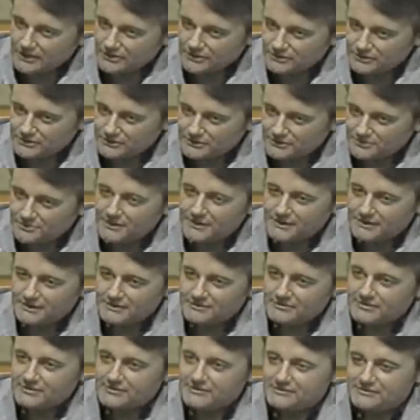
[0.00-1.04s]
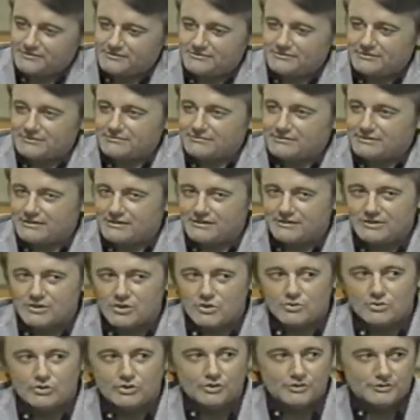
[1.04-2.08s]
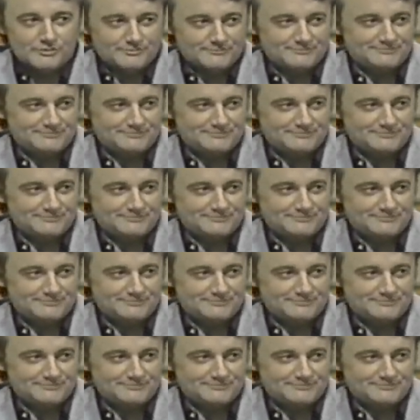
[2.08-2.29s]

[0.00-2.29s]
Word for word: Scared. Scared by a gorilla. No good.